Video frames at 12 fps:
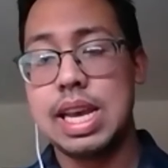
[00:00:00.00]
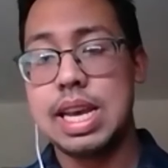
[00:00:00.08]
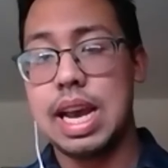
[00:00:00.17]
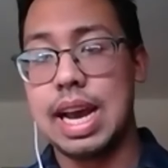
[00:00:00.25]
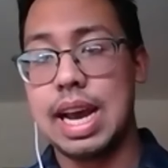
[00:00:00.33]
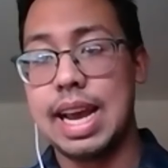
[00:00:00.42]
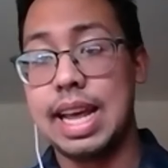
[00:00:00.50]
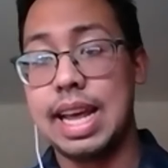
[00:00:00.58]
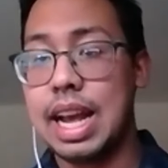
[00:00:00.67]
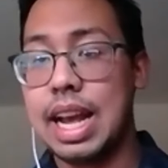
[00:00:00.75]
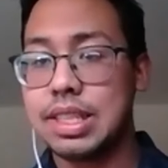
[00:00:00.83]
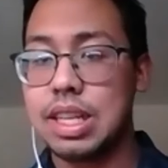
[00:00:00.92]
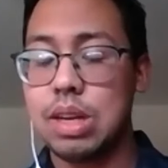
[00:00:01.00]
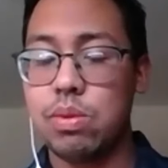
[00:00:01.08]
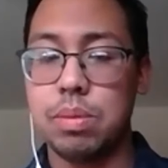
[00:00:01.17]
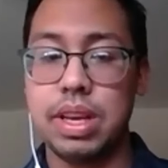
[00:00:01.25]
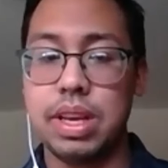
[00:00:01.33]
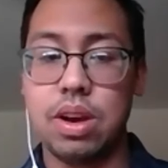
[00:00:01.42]
And lastly, we'll
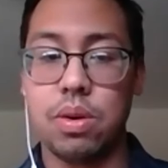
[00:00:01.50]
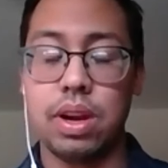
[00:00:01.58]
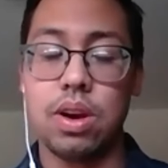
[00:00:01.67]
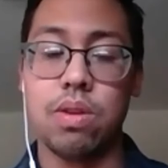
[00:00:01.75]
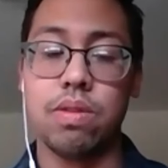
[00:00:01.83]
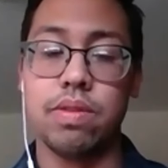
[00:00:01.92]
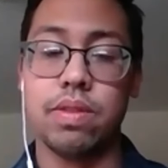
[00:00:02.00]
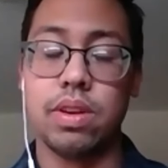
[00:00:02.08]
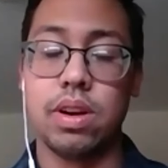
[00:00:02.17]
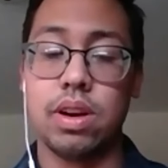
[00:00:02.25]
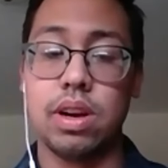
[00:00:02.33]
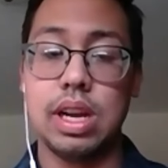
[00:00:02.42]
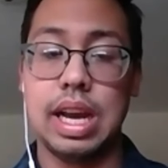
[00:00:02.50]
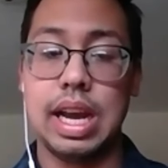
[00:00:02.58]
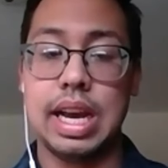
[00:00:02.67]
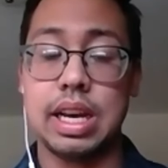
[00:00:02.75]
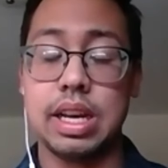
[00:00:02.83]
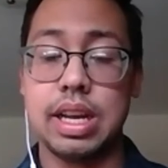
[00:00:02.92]
be going over
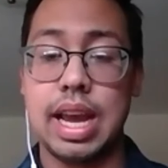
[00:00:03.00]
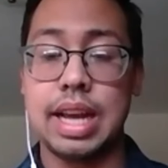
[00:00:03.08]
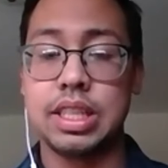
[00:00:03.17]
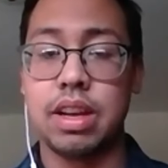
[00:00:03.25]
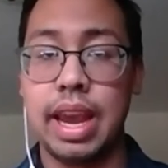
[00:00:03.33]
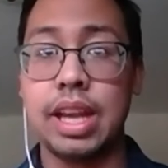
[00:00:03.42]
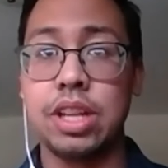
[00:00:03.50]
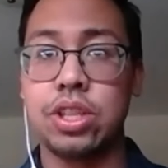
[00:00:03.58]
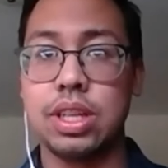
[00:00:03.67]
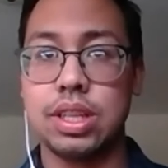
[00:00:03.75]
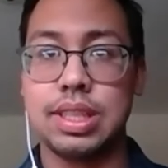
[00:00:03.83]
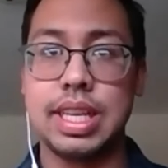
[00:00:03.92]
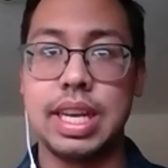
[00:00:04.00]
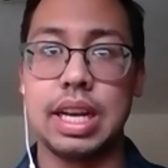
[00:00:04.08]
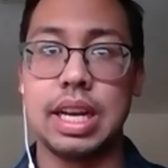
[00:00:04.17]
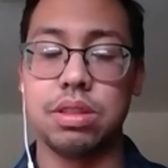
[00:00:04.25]
HCS,